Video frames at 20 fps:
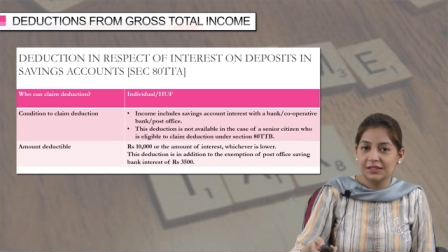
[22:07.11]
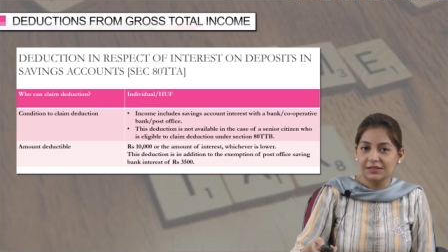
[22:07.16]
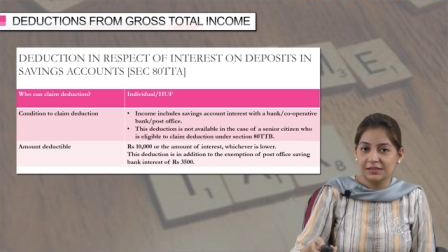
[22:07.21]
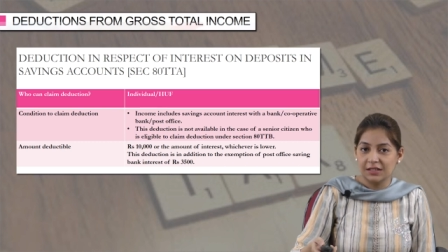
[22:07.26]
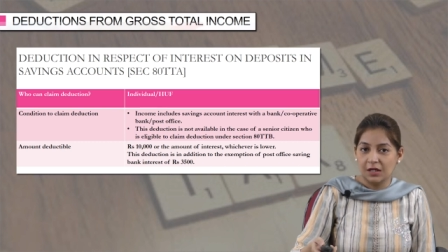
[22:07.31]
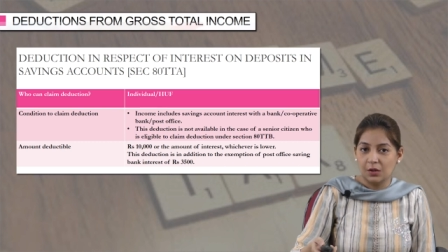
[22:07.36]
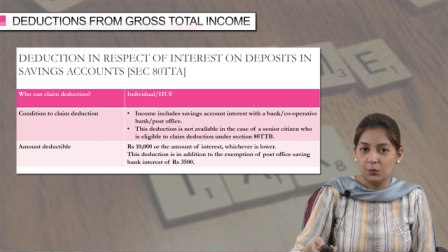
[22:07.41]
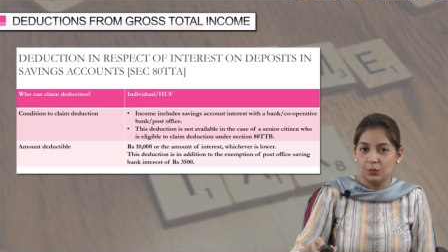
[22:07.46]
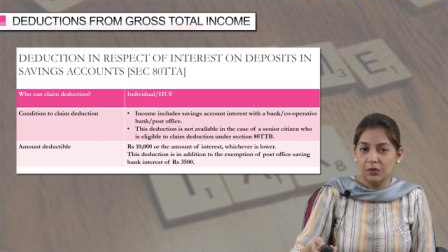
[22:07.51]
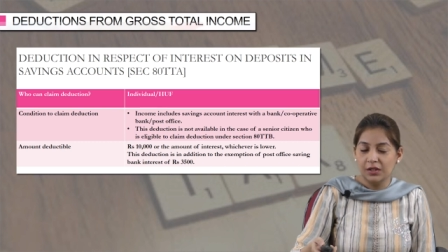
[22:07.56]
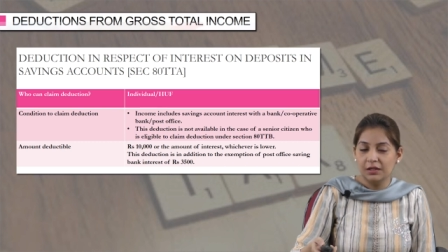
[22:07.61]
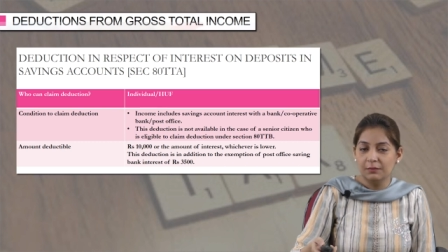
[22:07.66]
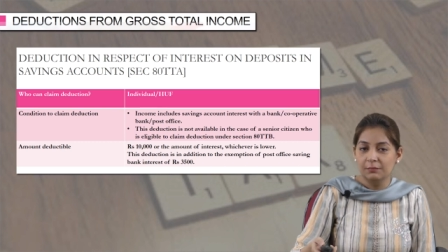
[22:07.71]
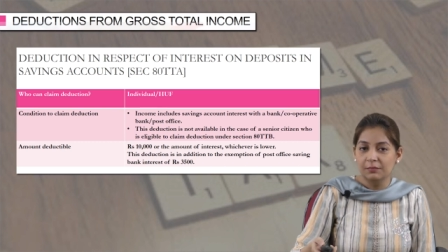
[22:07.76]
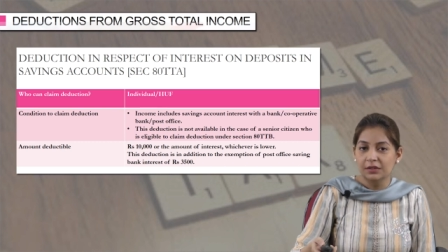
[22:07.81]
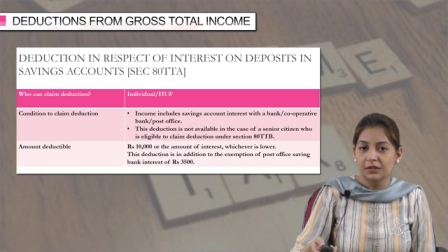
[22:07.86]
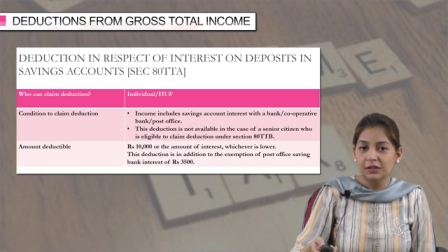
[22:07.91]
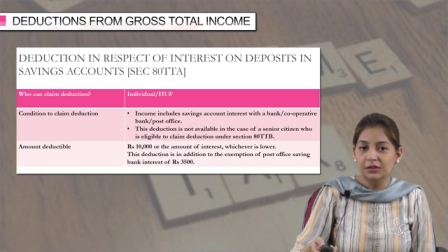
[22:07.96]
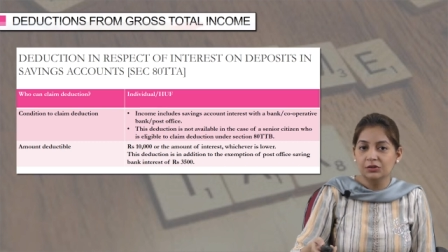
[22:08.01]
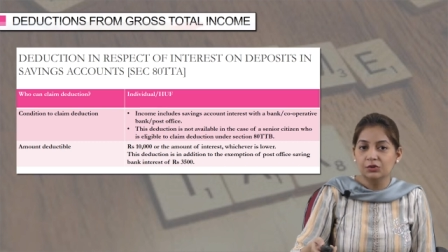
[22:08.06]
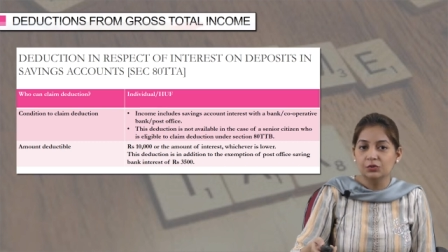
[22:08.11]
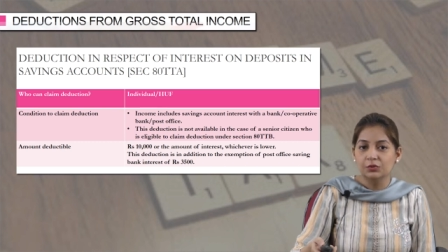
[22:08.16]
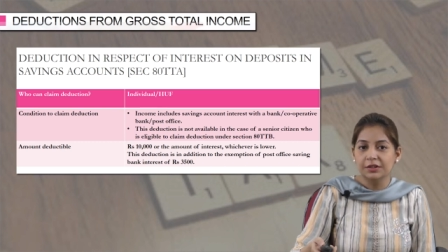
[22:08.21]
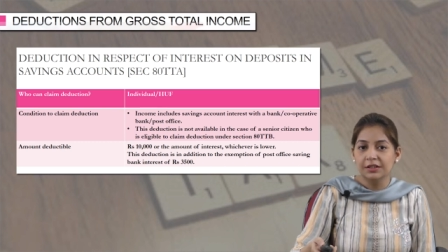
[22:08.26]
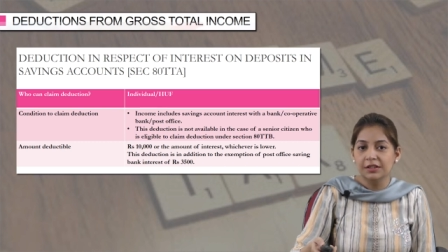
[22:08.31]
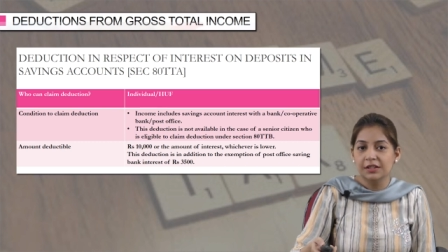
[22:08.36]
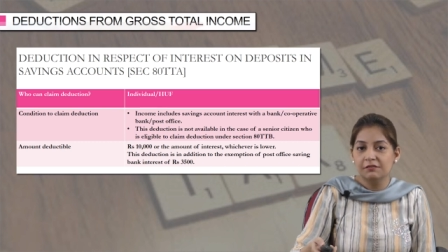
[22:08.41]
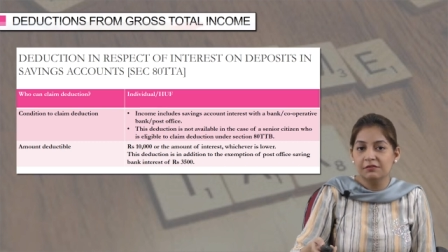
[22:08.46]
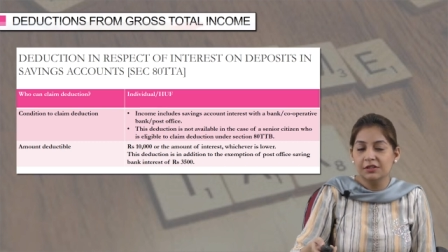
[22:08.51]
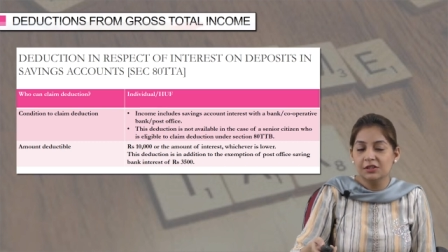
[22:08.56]
is available to
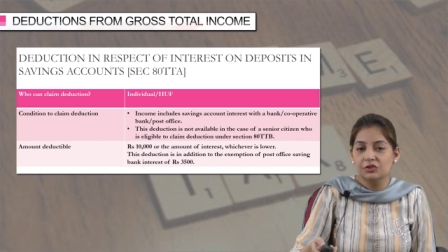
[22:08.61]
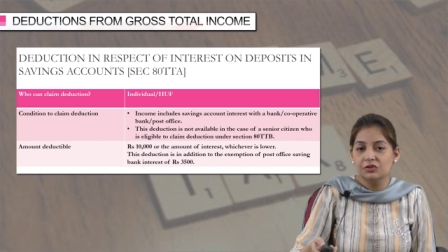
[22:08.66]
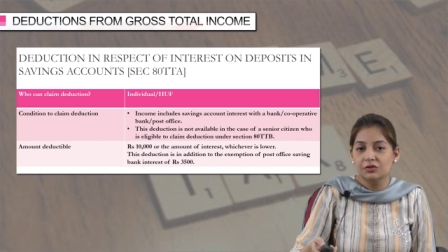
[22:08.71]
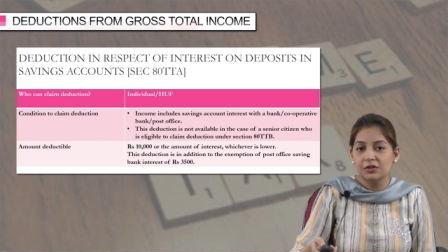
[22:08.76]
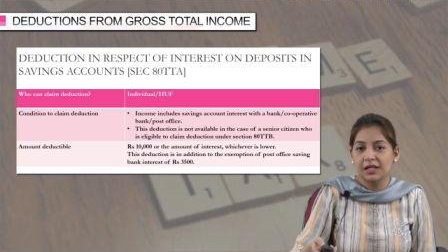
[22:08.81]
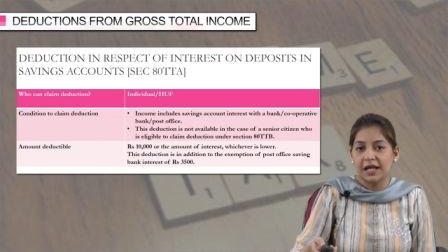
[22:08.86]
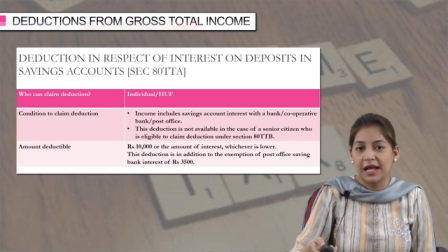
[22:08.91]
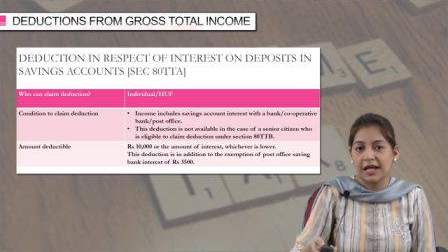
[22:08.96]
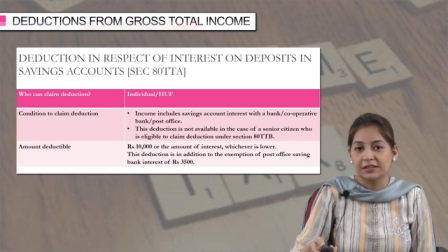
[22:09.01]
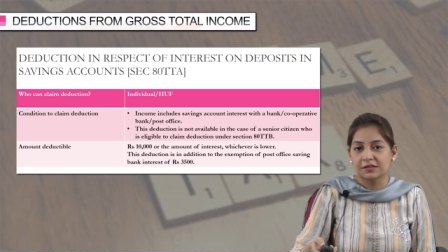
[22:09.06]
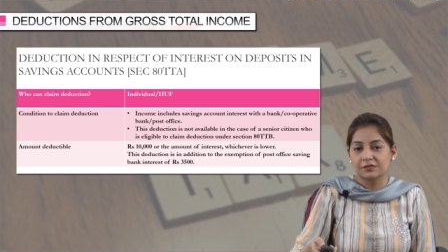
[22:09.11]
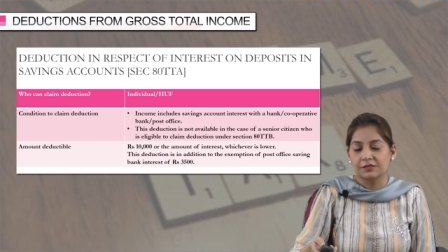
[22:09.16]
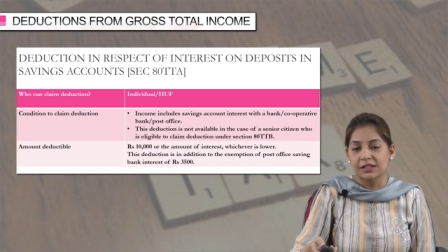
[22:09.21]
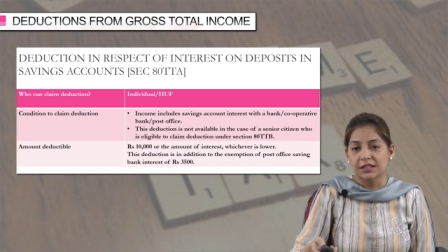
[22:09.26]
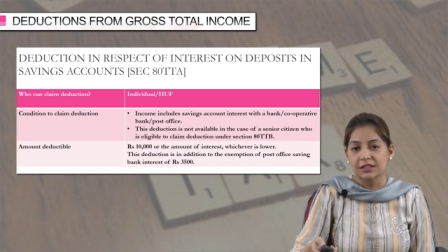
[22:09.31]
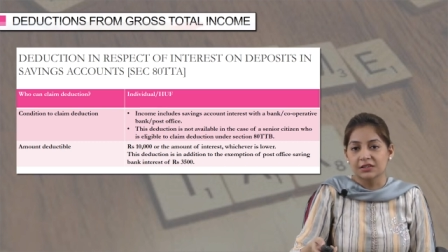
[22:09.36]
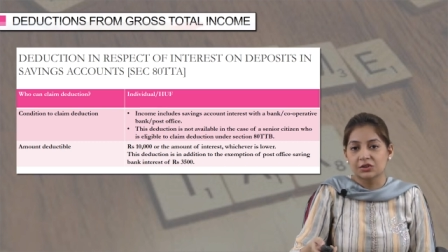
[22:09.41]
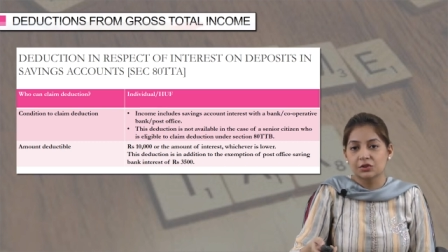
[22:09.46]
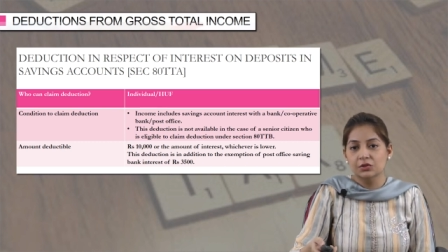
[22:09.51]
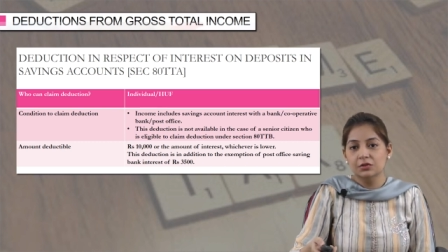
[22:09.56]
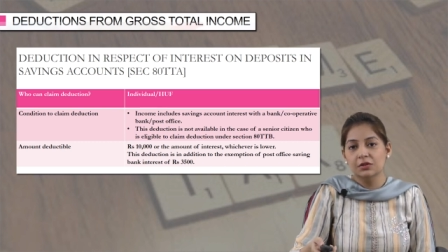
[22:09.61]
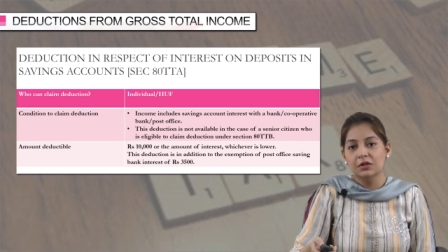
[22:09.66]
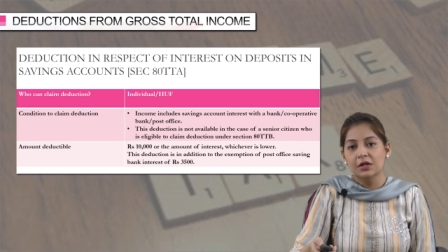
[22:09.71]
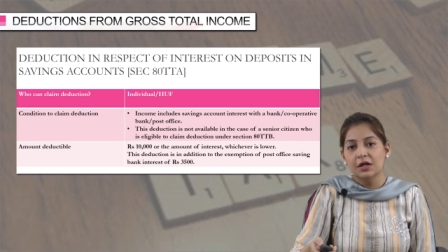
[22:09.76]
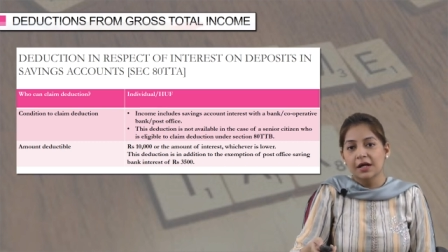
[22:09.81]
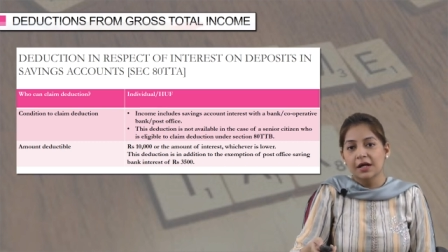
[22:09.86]
individual as well as to